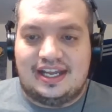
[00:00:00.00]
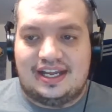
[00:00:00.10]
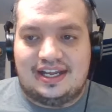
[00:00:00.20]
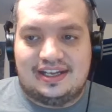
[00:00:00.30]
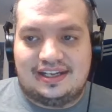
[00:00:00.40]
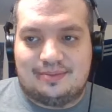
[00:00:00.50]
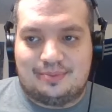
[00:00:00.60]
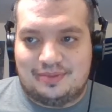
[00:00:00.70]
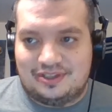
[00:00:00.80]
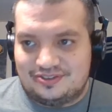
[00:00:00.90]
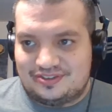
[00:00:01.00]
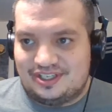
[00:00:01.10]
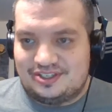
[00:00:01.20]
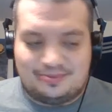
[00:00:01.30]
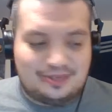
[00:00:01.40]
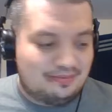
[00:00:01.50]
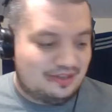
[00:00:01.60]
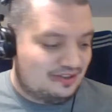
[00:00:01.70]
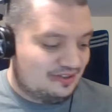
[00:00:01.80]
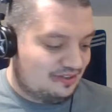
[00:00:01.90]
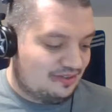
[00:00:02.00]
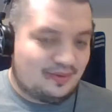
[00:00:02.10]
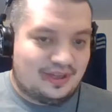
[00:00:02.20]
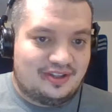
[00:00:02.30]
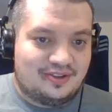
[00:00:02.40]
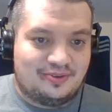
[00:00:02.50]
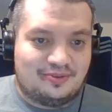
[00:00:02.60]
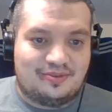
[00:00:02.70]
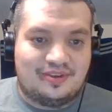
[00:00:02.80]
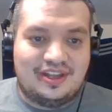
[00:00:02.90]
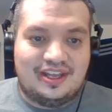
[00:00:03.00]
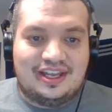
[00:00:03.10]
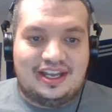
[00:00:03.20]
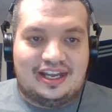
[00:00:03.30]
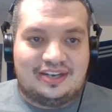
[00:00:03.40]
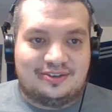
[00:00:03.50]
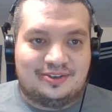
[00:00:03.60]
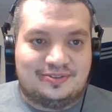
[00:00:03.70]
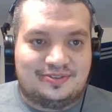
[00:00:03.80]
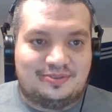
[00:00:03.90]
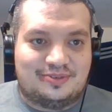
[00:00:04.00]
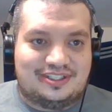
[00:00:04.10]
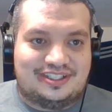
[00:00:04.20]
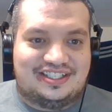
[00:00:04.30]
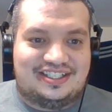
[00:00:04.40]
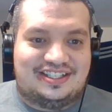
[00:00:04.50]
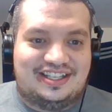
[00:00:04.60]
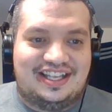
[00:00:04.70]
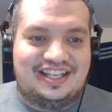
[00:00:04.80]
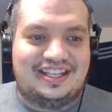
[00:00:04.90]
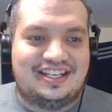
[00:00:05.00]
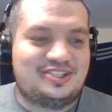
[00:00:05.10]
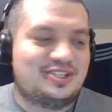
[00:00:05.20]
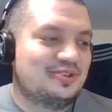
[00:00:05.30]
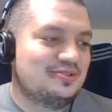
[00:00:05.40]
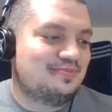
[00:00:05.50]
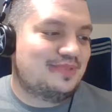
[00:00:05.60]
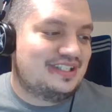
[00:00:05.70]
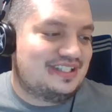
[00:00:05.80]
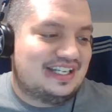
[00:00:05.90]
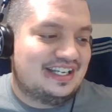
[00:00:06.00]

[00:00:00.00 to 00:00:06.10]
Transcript: Happy Mother's Day to my mother as well, who's, I don't know if she watches these shows, but